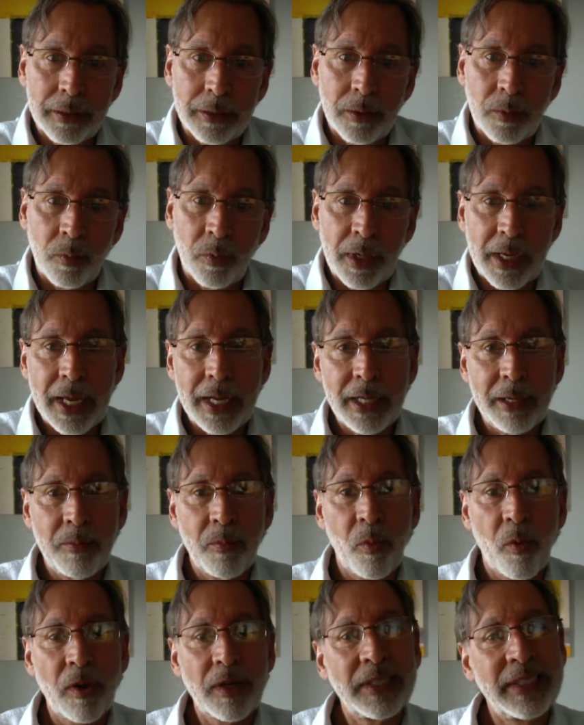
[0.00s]
we're getting
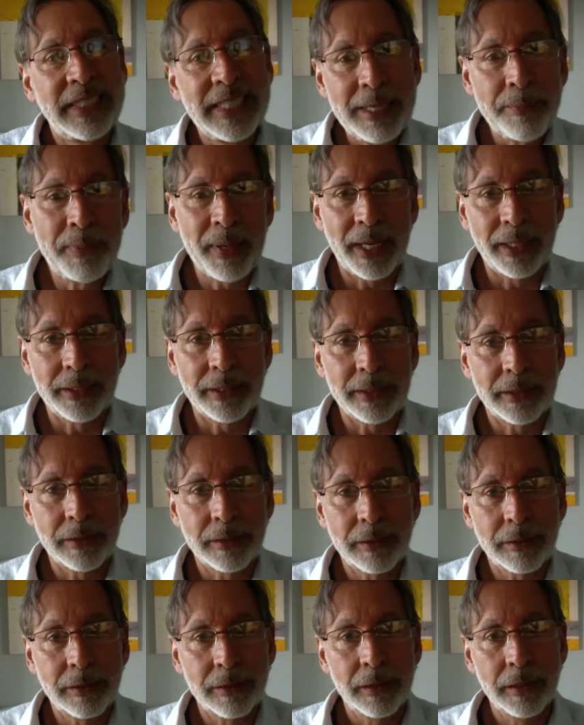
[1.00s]
more
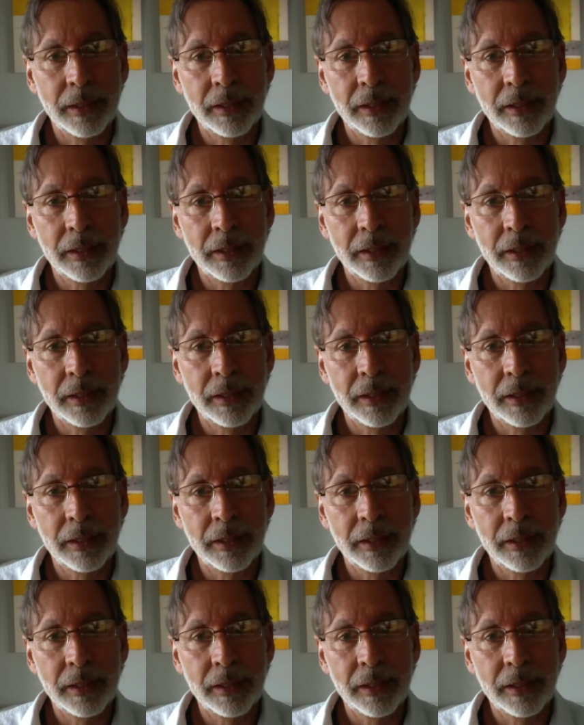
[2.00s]
dependence."